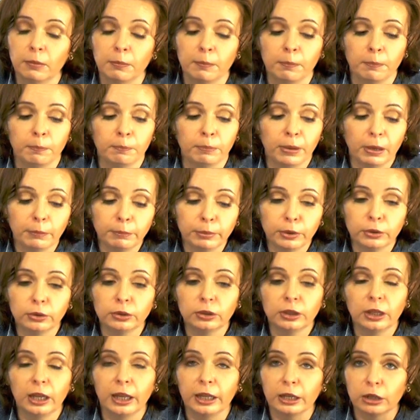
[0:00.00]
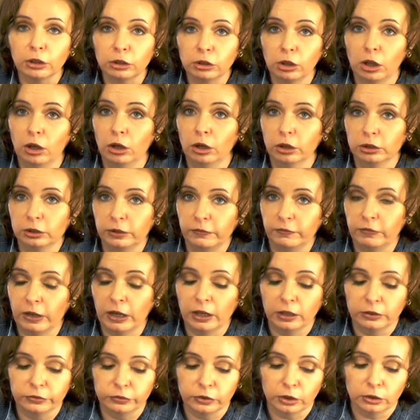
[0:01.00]
bubble and clog the
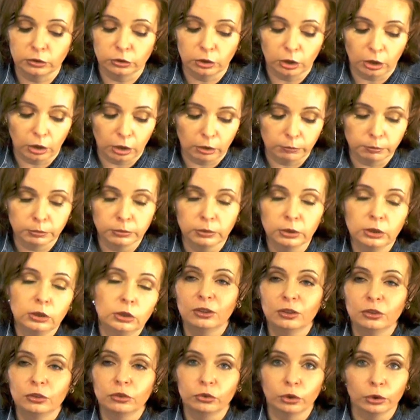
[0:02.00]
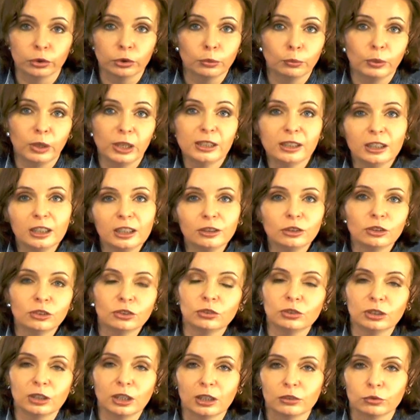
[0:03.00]
valves on top. So the way the
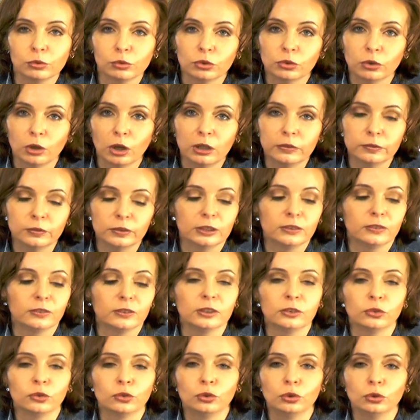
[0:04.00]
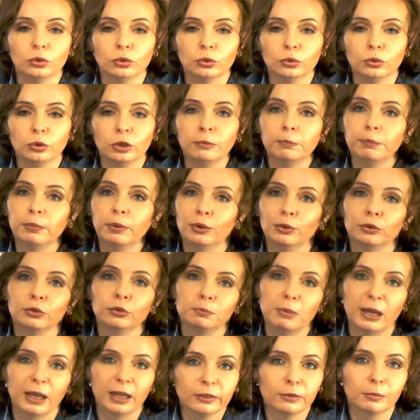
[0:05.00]
industry has resolved this is to impose
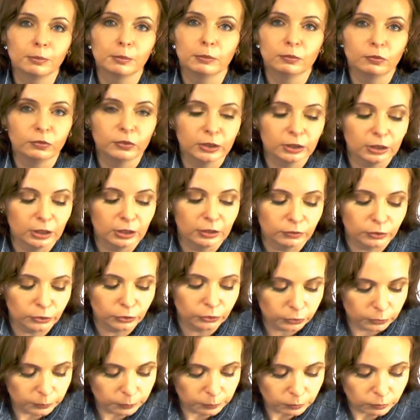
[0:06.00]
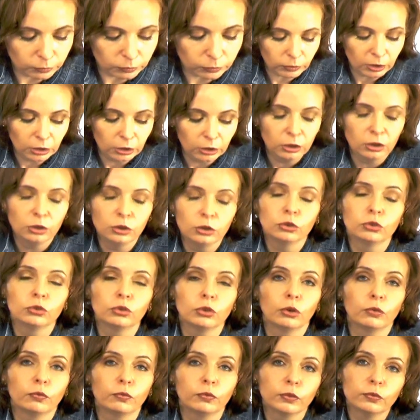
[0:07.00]
maximum fill levels. So
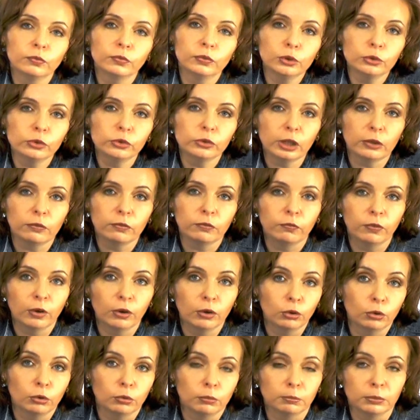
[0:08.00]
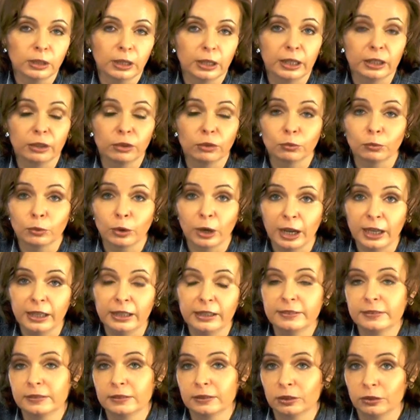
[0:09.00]
for foods that foam, like
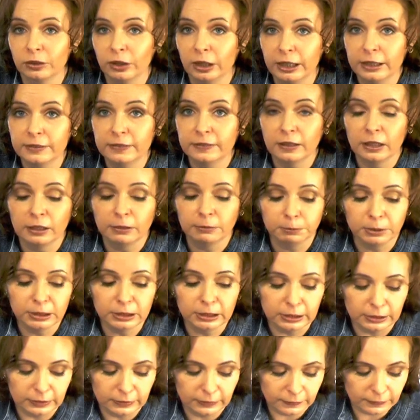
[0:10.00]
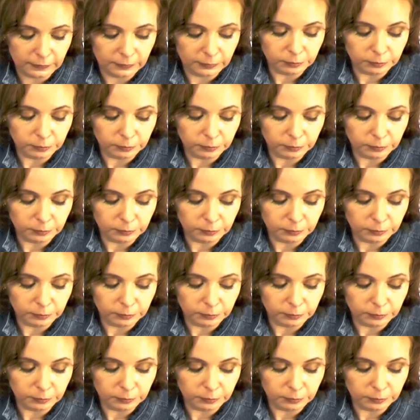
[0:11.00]
rice, grains, and beans,